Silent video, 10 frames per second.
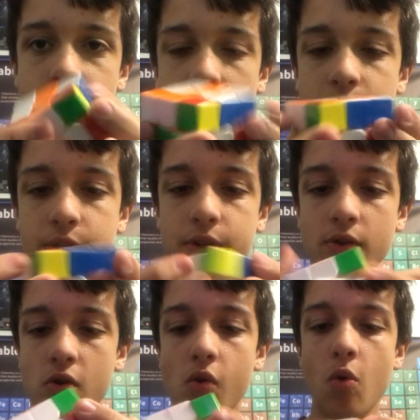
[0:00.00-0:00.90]
It's
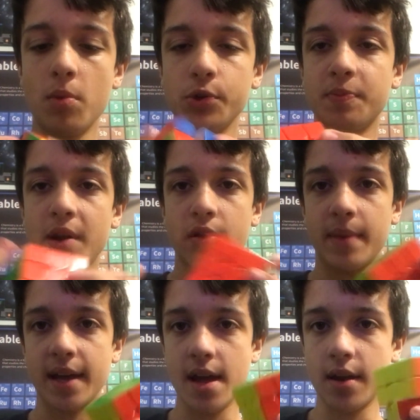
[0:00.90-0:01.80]
almost better than
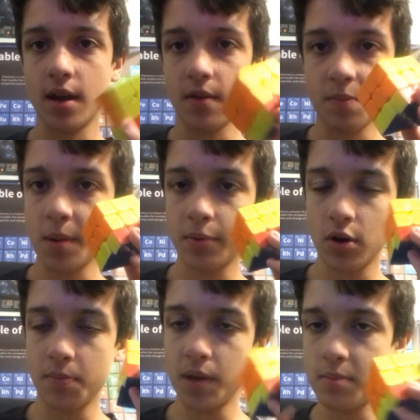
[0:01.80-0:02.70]
my McGann. I have my
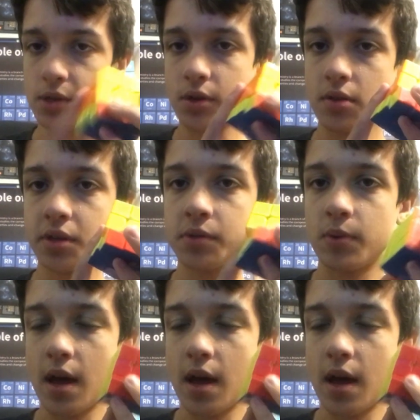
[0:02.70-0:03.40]
current PBs on this.